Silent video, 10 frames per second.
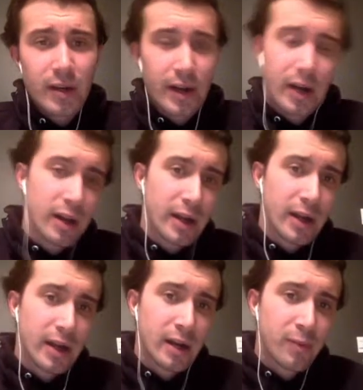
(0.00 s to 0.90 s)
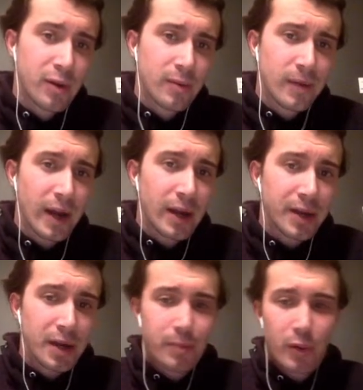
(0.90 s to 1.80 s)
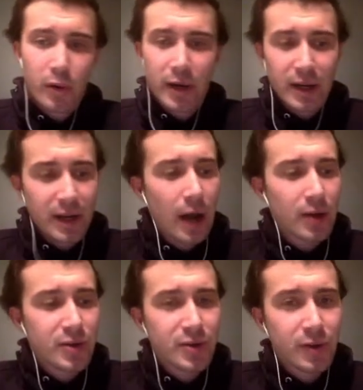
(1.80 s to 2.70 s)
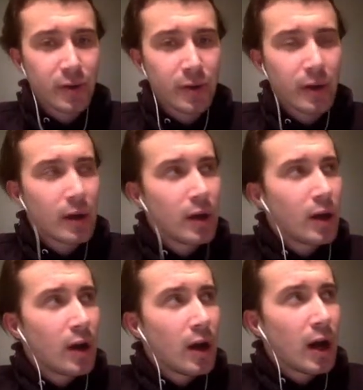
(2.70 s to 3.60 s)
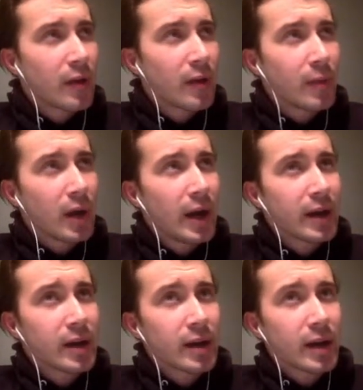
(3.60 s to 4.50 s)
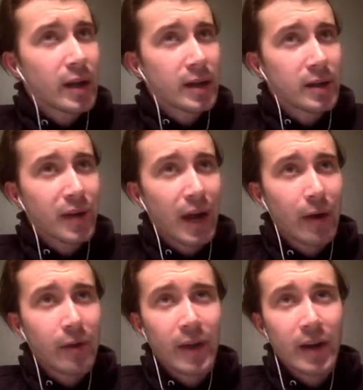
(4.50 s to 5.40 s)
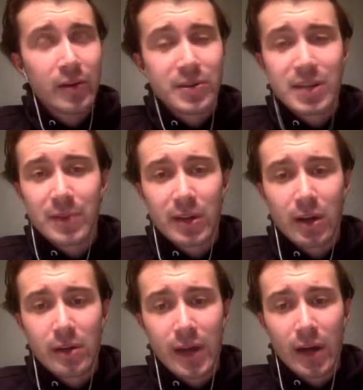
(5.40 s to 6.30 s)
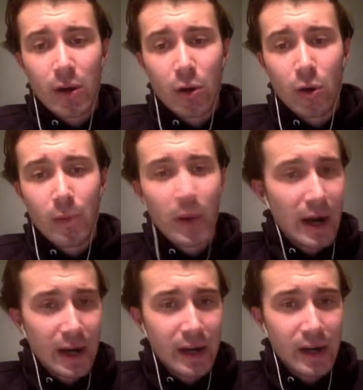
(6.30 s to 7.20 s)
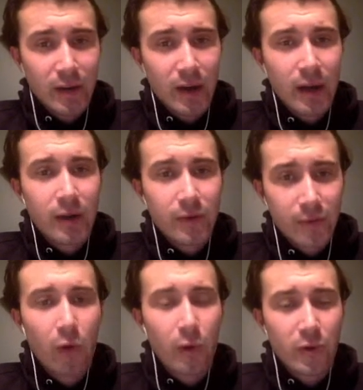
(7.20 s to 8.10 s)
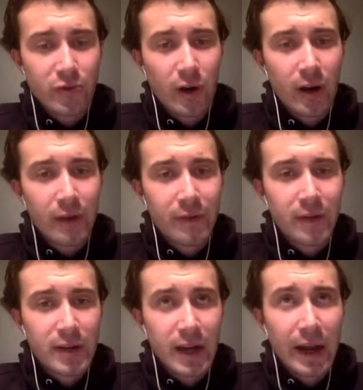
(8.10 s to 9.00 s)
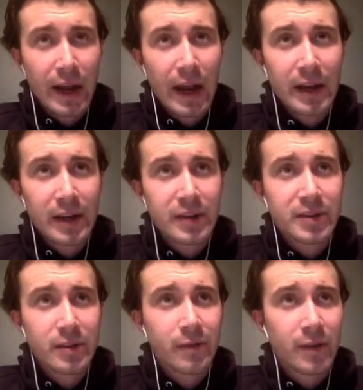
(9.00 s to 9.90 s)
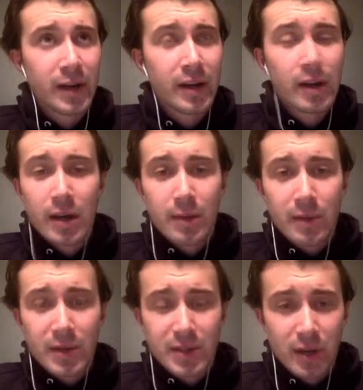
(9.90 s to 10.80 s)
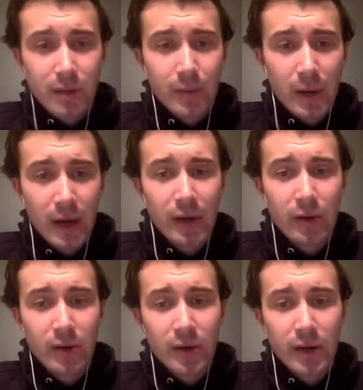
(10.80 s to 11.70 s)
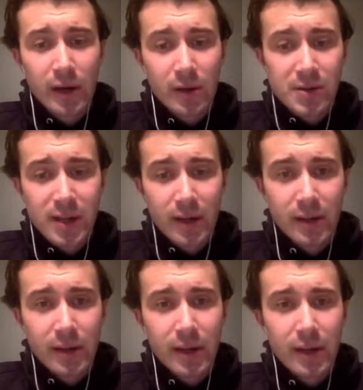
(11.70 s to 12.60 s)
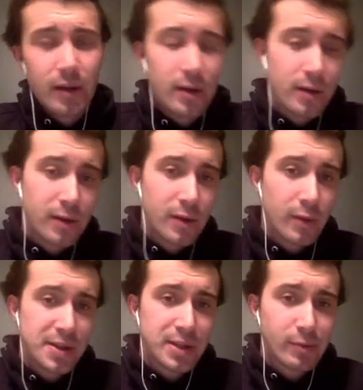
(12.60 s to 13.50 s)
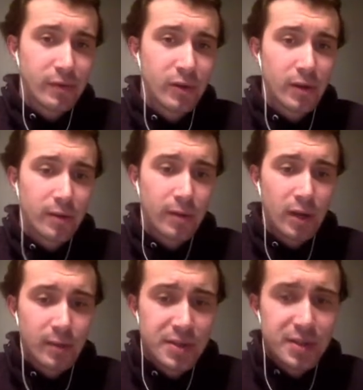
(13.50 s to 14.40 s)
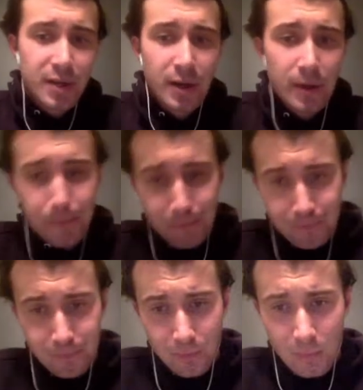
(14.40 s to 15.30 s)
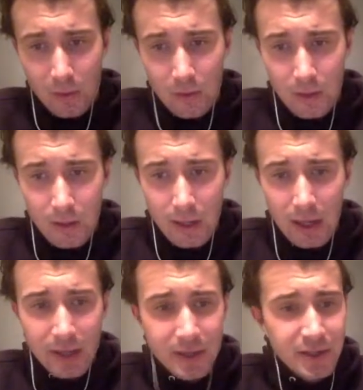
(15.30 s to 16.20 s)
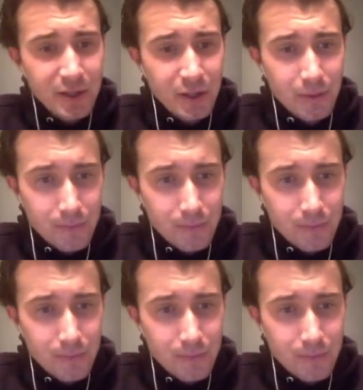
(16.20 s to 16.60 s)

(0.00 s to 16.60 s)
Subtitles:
It'll probably end up boiling down to either buying a little caravan or something like that, or buying another four-wheel drive and adding it to the fleet, because I don't plan on selling the ones that we've got at the moment. So hard decision.